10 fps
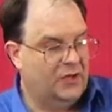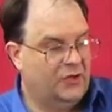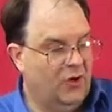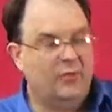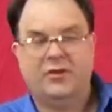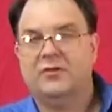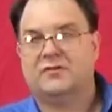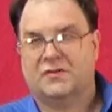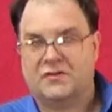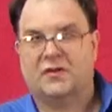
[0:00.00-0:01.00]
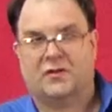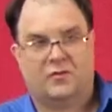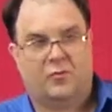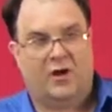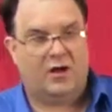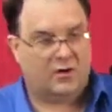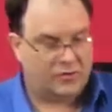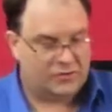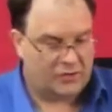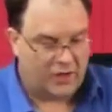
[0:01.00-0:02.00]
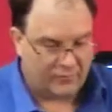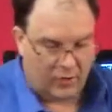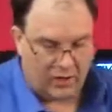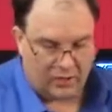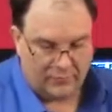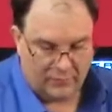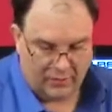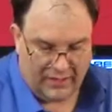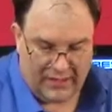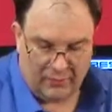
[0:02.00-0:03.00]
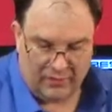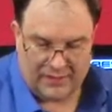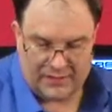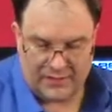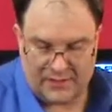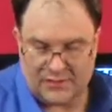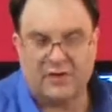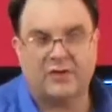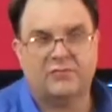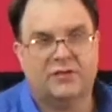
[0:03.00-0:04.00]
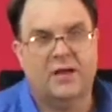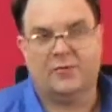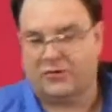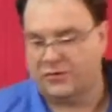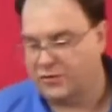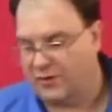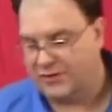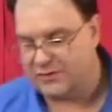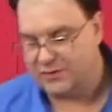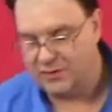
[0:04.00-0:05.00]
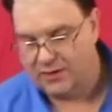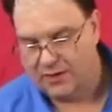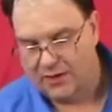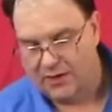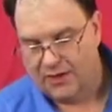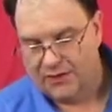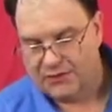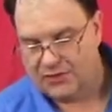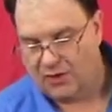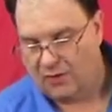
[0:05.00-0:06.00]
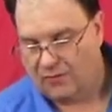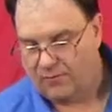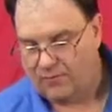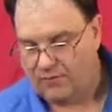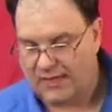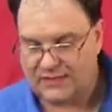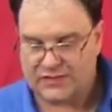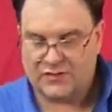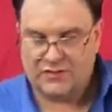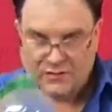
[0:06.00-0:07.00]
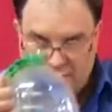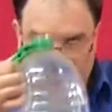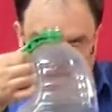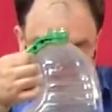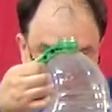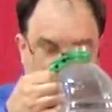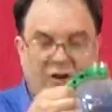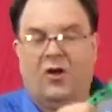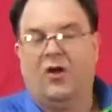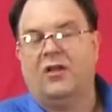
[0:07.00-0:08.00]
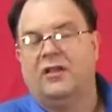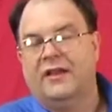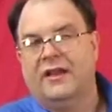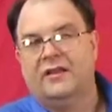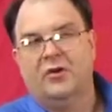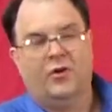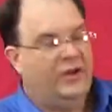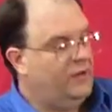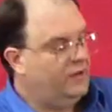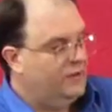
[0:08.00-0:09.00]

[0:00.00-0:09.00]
don't use distilled water or soft water. Okay, well that's that's their chemical choice. So let's have some good old Illinoisan